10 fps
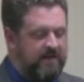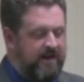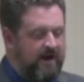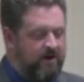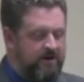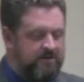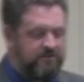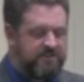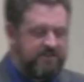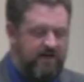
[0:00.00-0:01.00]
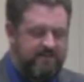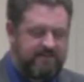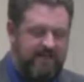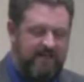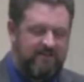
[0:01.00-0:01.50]
unto Aaron and to his
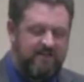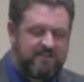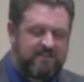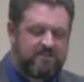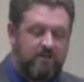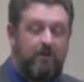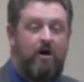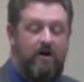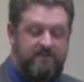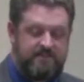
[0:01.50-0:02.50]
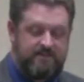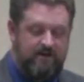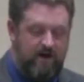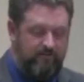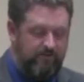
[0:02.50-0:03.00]
sons, saying, This is the law of the
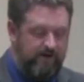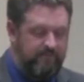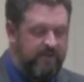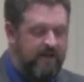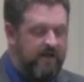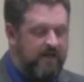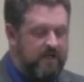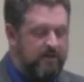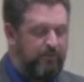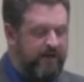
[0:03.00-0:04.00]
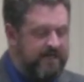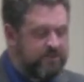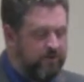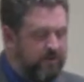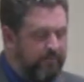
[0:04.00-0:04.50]
sin offering. In the
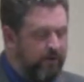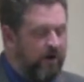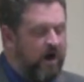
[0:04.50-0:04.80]
place where the burnt